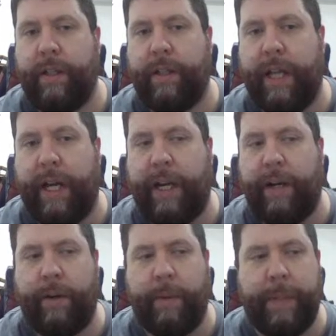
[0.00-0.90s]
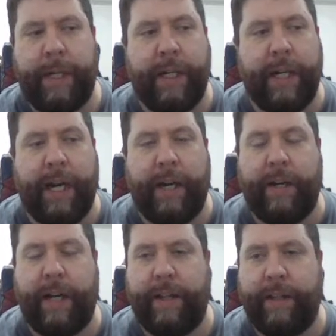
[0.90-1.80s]
they are
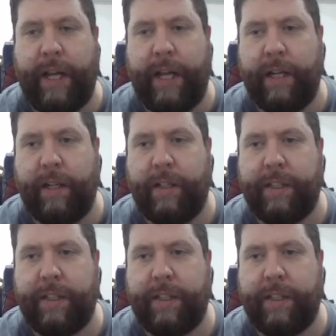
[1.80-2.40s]
opinionated and then